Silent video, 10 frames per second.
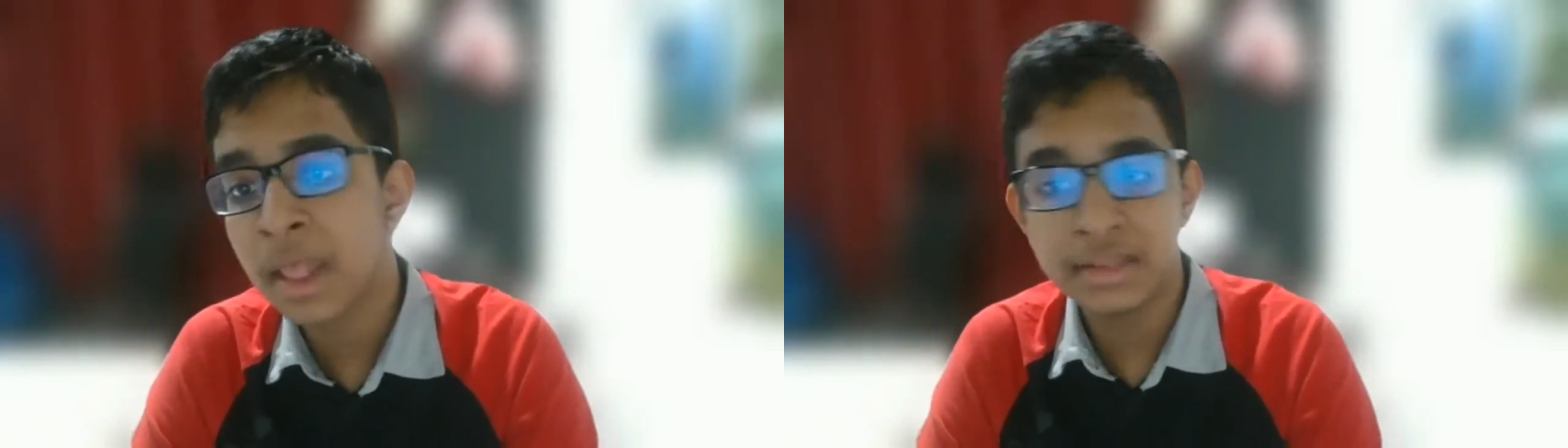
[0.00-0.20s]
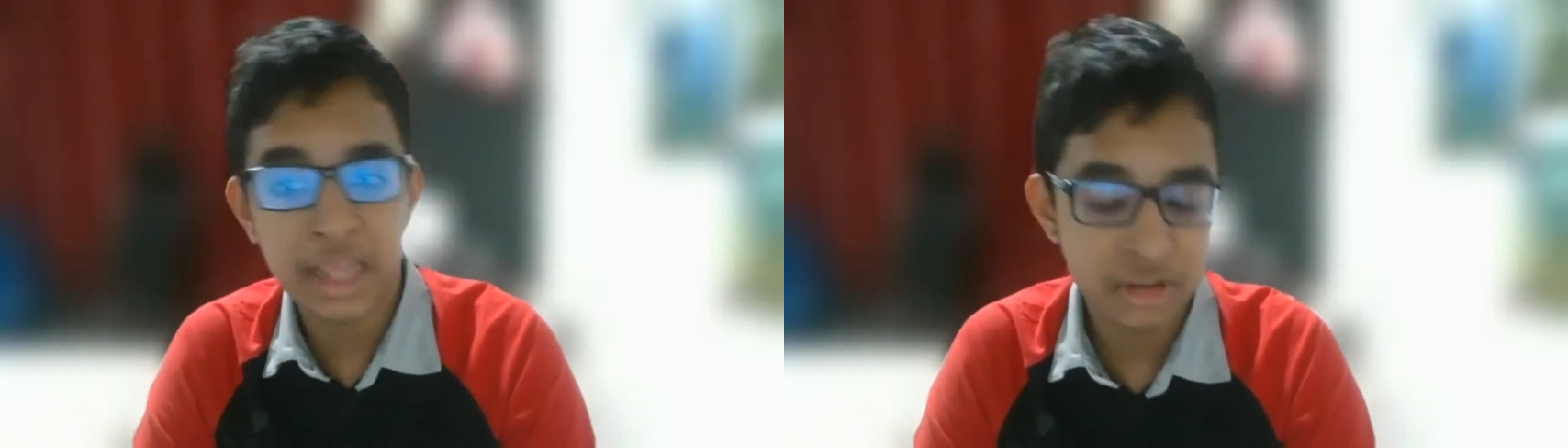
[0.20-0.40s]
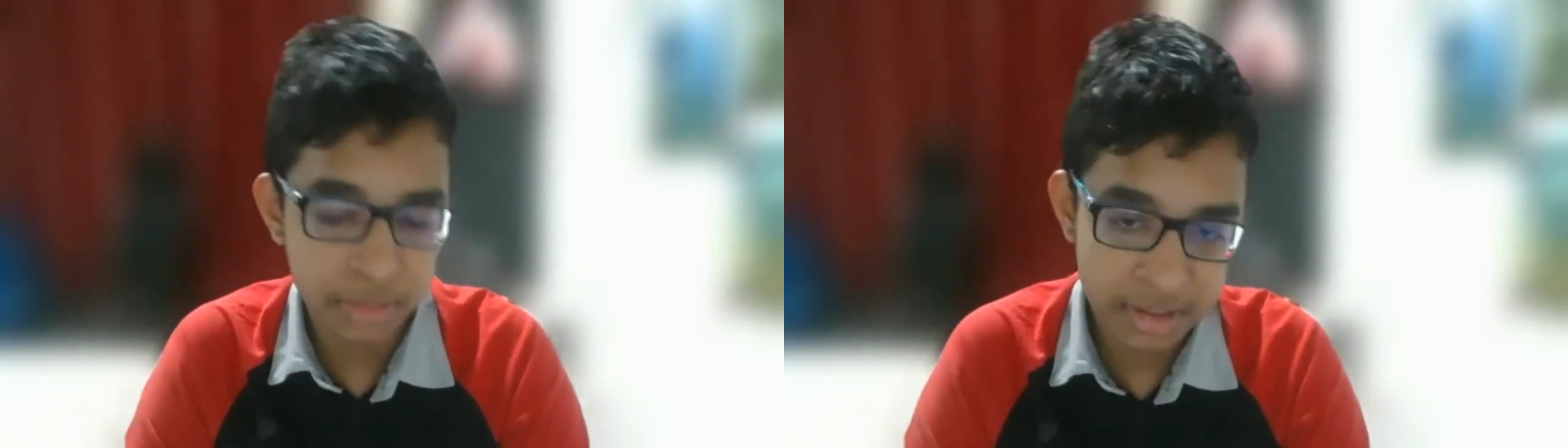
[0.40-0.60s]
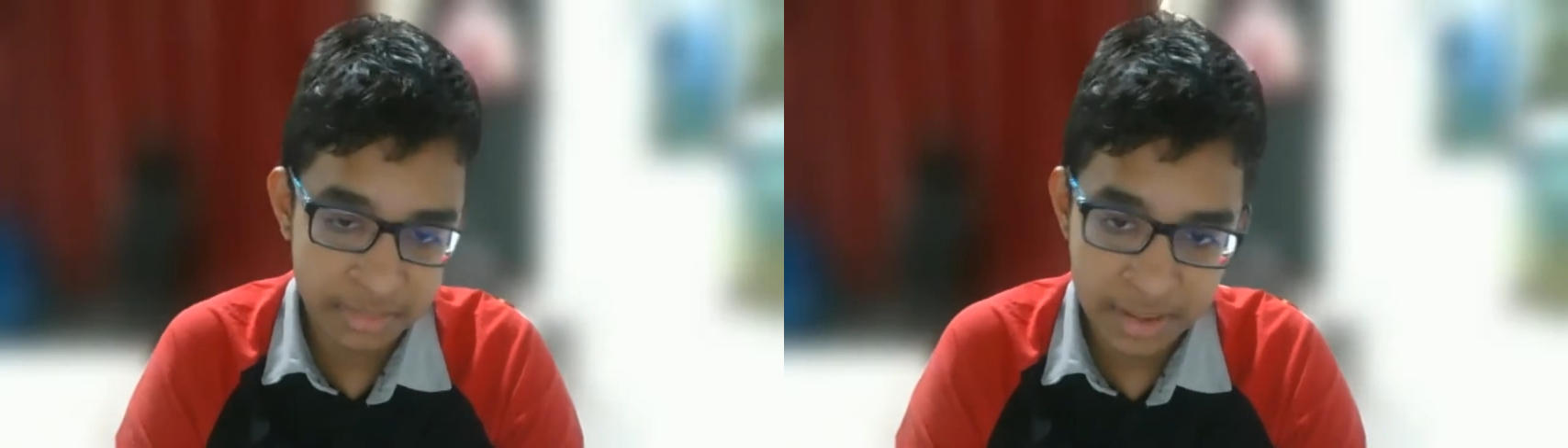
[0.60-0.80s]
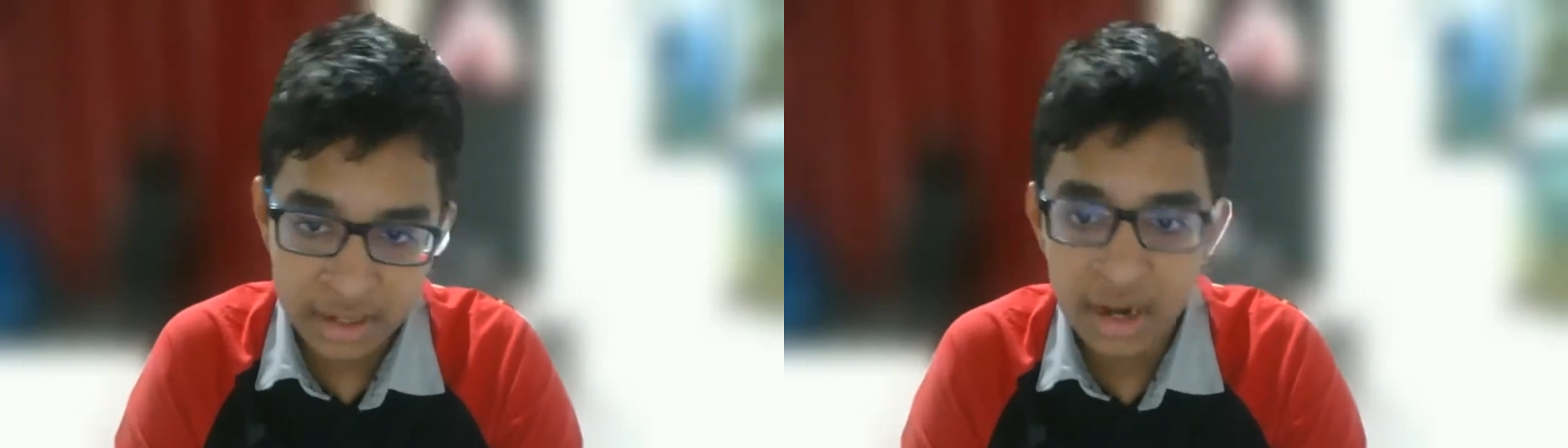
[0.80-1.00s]
The HP
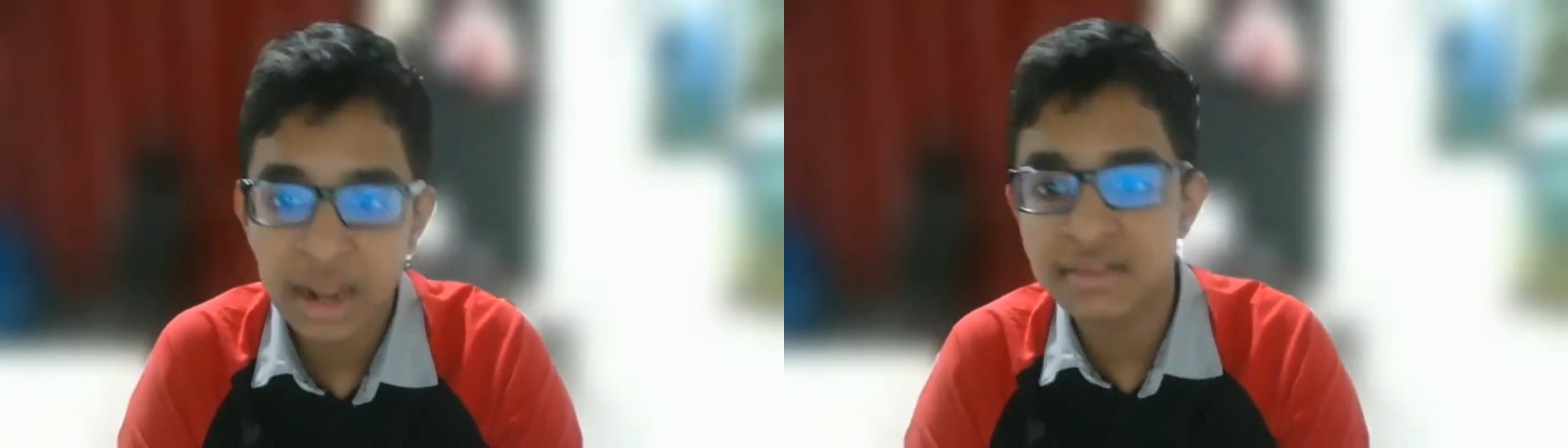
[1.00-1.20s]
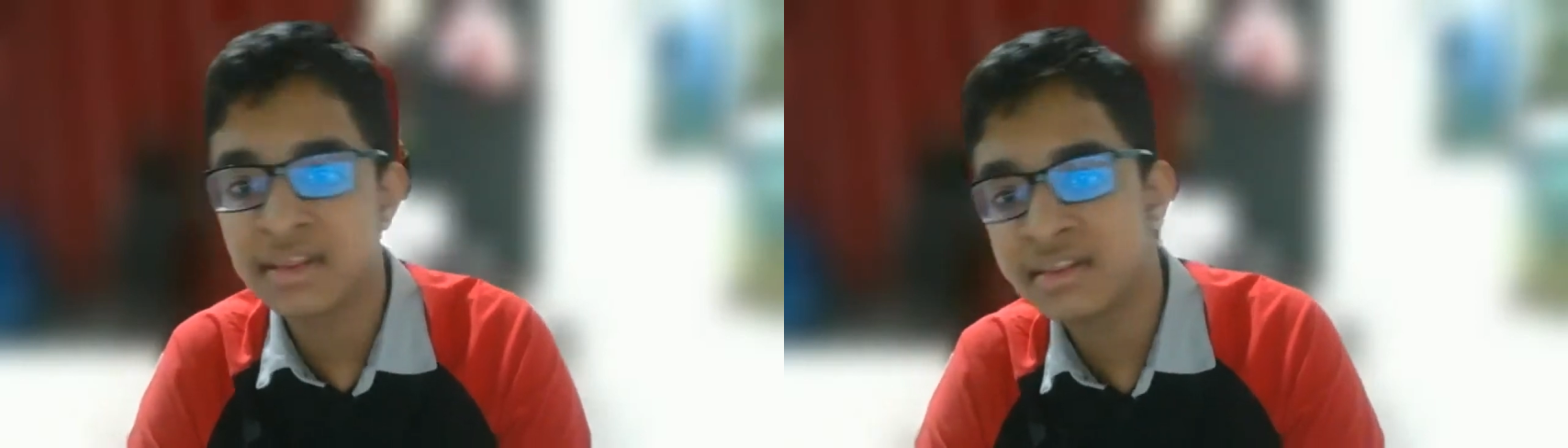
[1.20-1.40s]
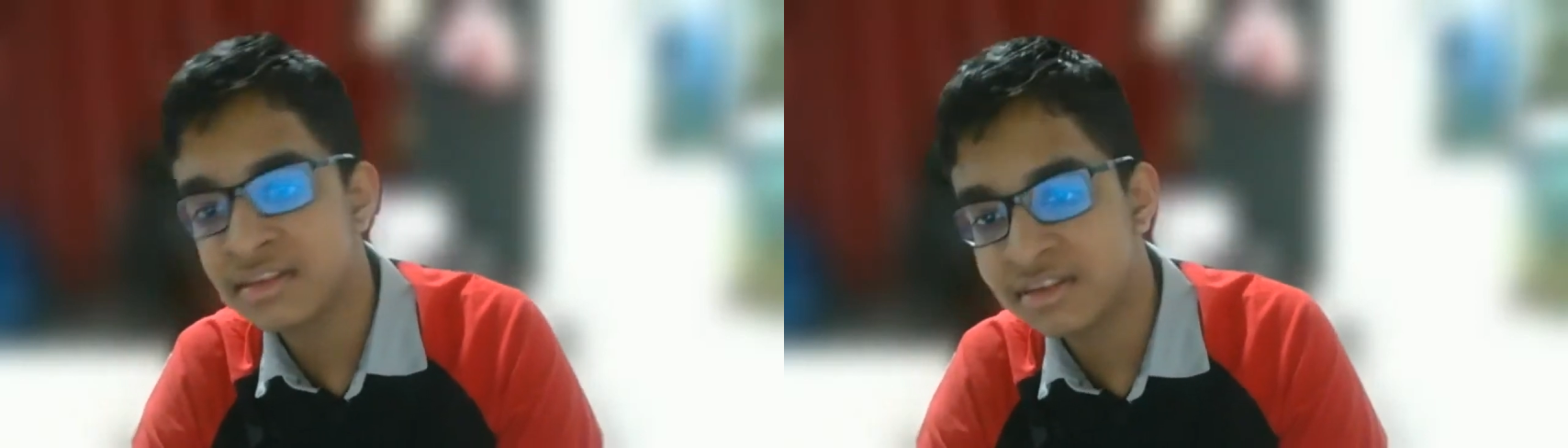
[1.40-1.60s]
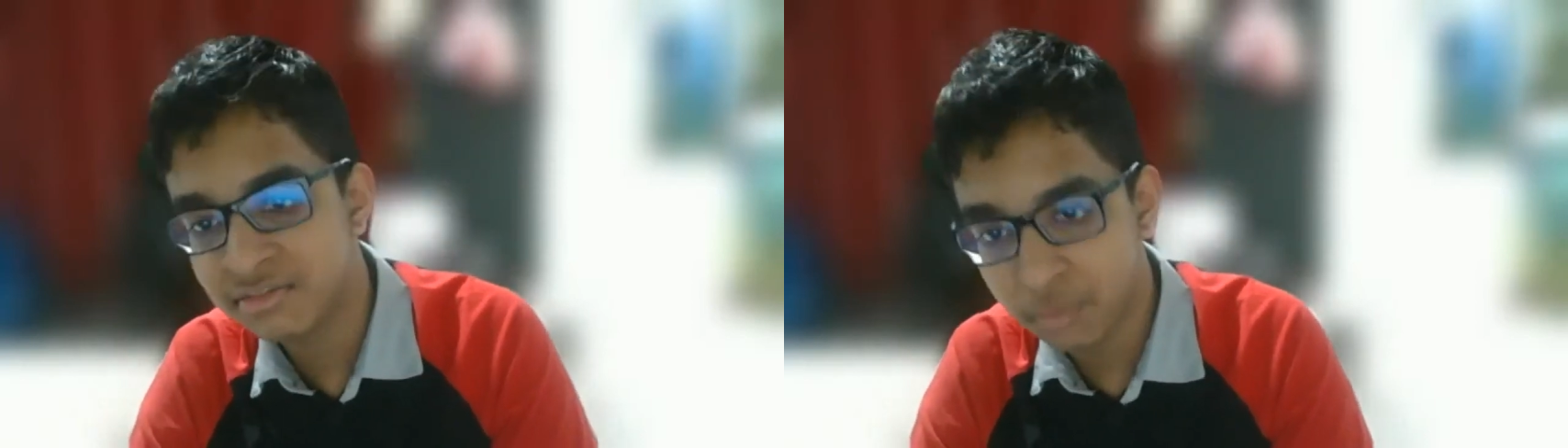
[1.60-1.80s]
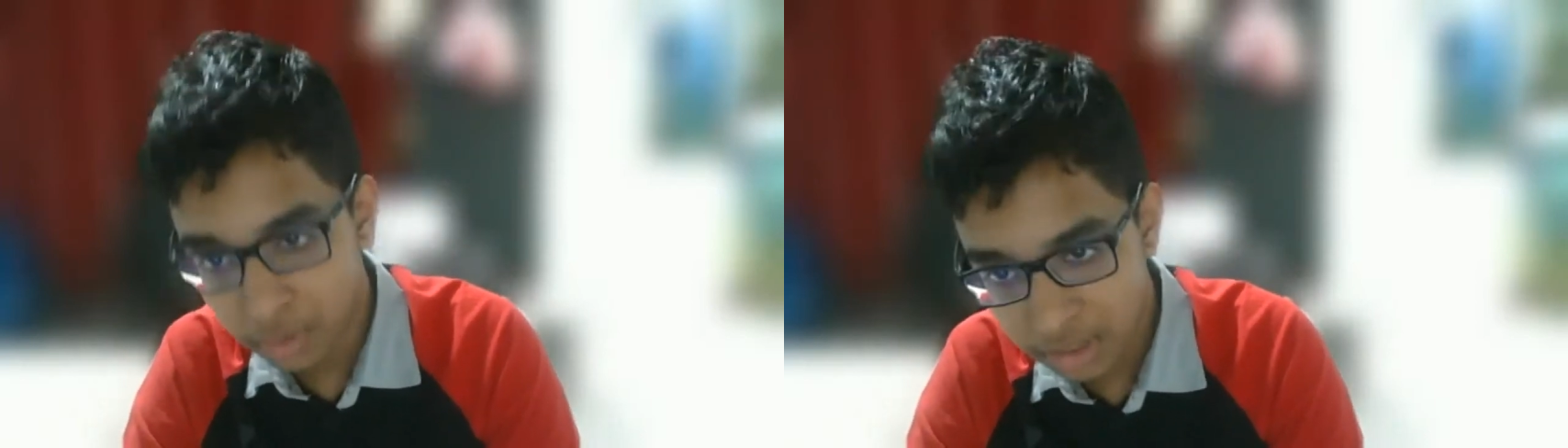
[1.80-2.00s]
Spectre x360
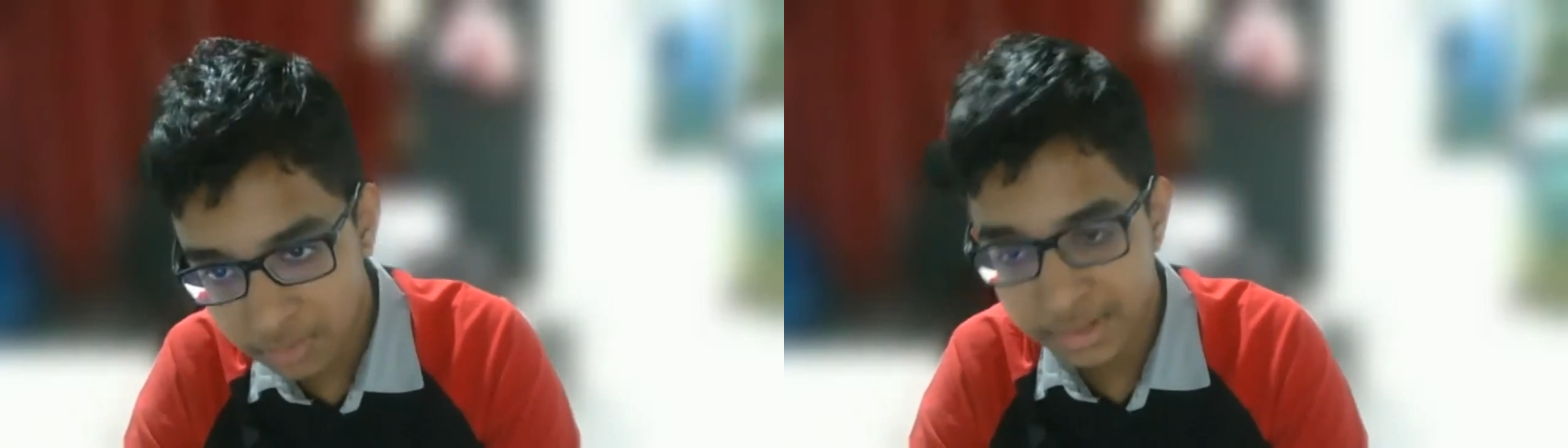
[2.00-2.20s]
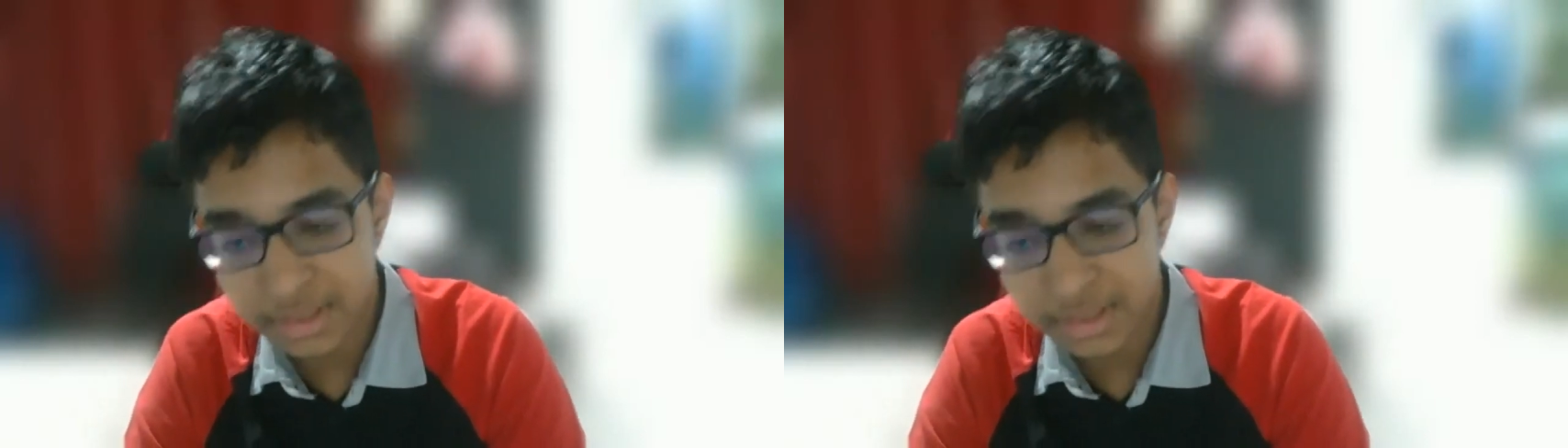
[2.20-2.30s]
14 with